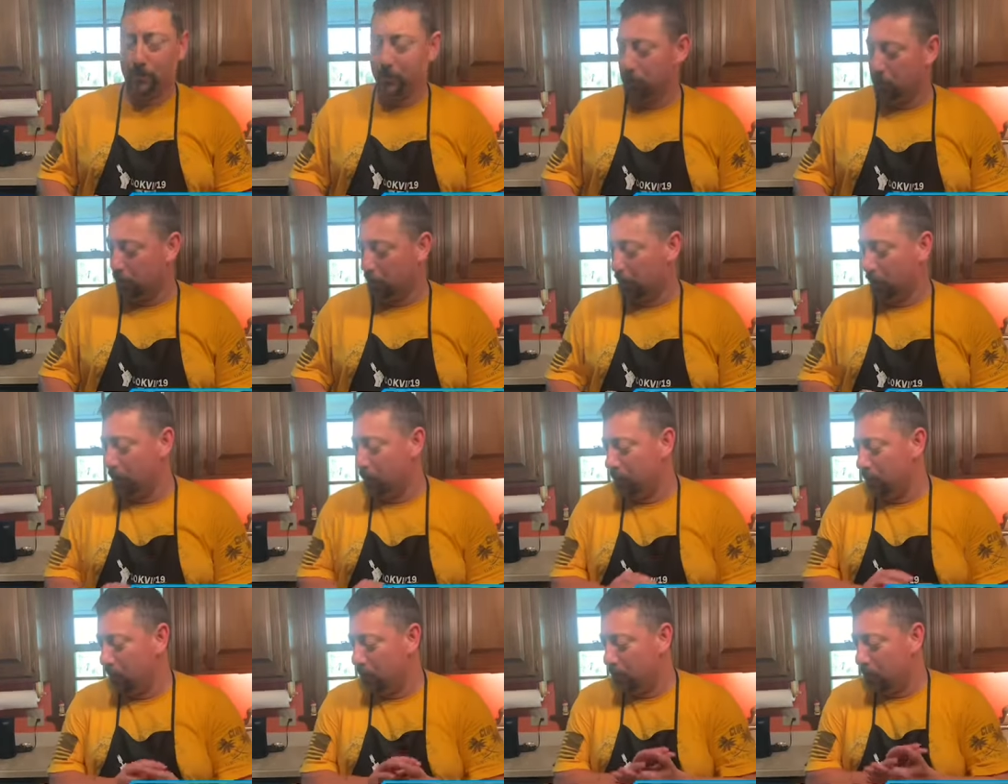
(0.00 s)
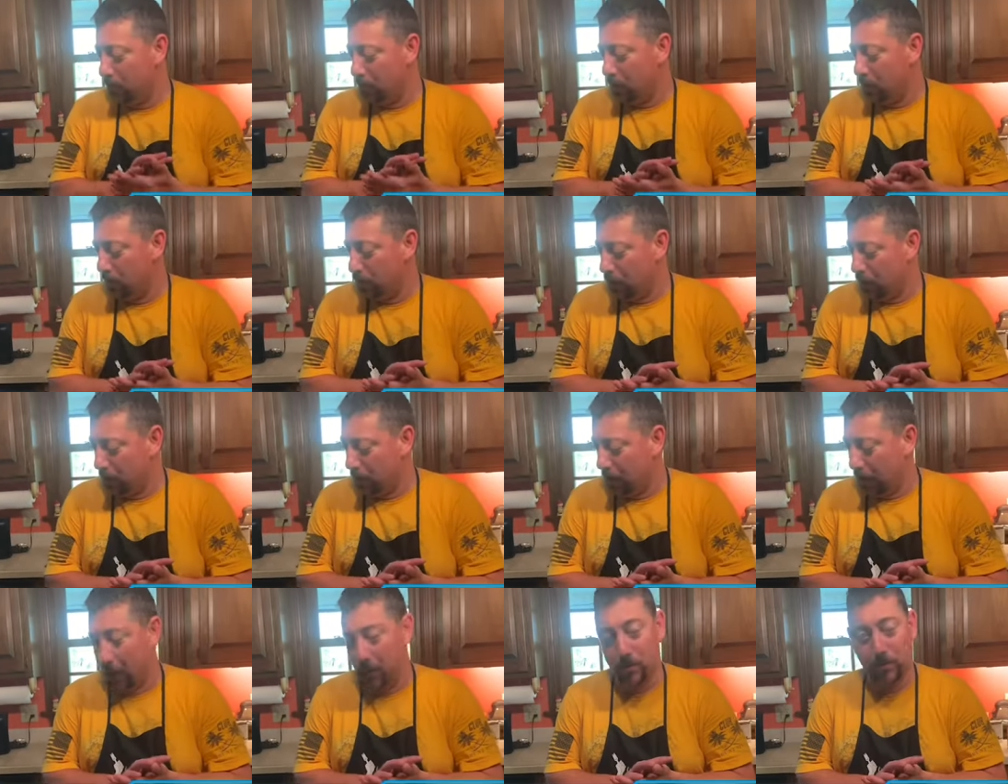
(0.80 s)
So
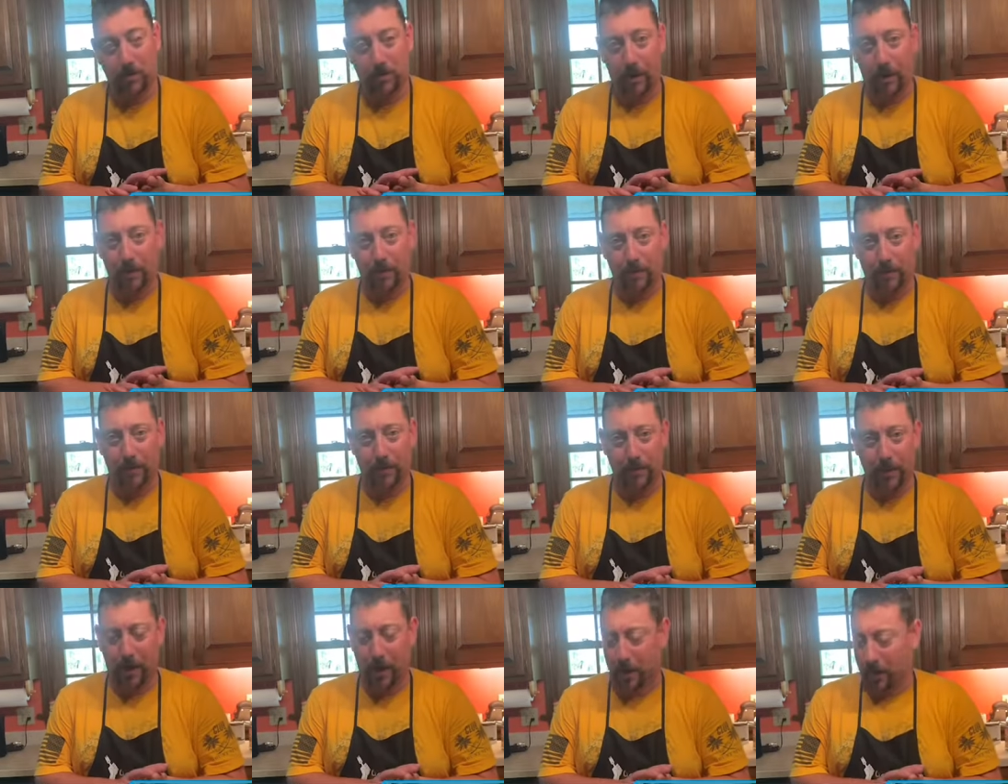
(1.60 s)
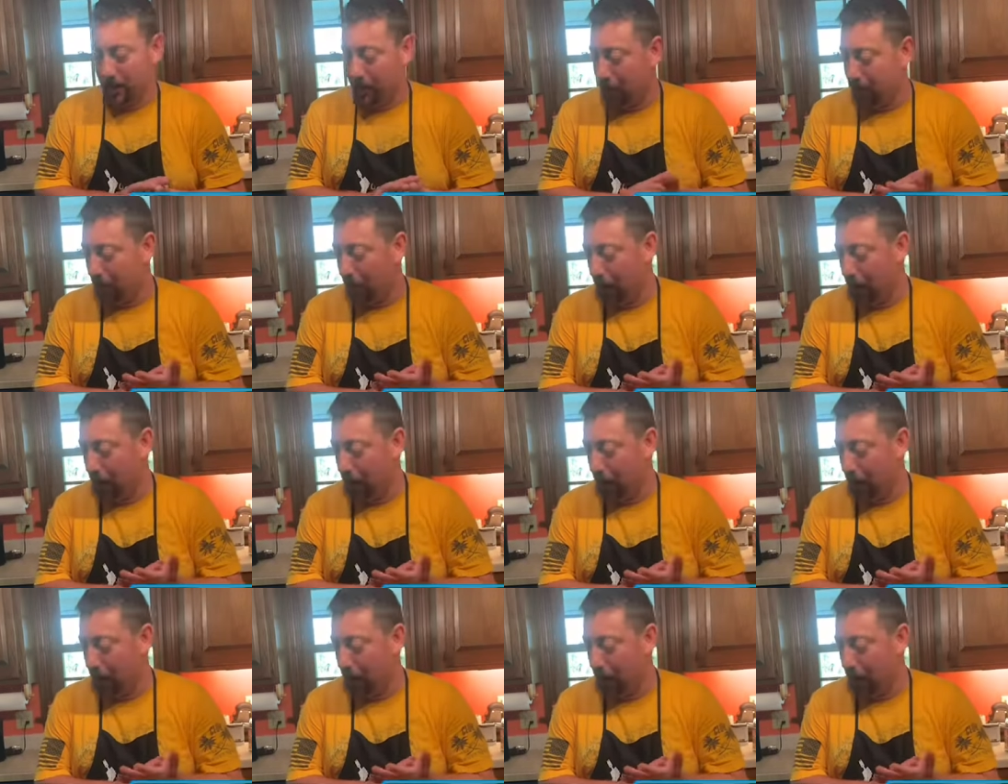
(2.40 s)
I was kind of excited.